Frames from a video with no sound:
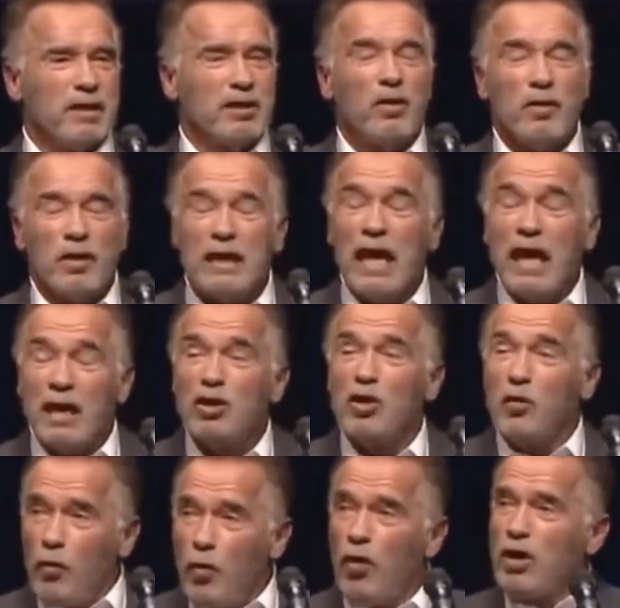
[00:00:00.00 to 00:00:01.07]
So you got to
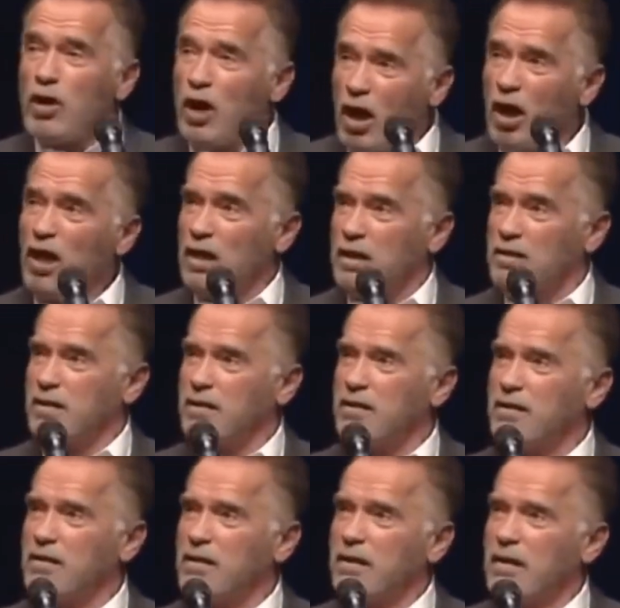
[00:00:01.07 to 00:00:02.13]
work hard.
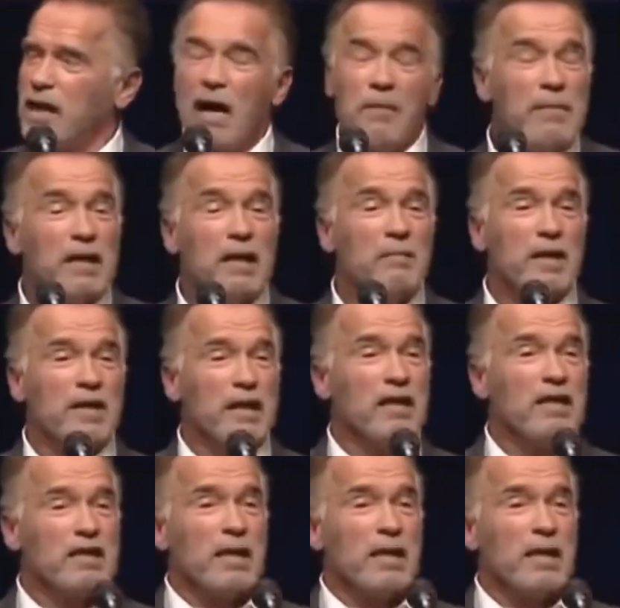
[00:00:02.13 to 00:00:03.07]
I mean, let me tell